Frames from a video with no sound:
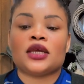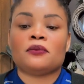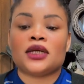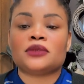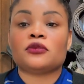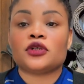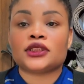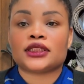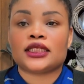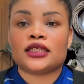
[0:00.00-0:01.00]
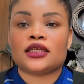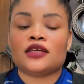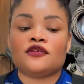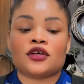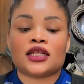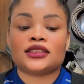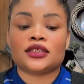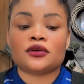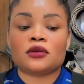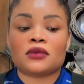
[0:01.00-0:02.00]
But mostly, if you're a
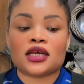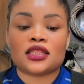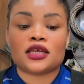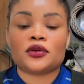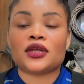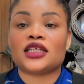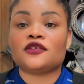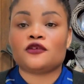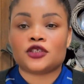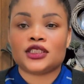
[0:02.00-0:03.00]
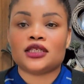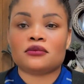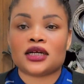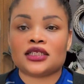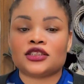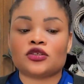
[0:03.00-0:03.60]
single mother, you get 14 months.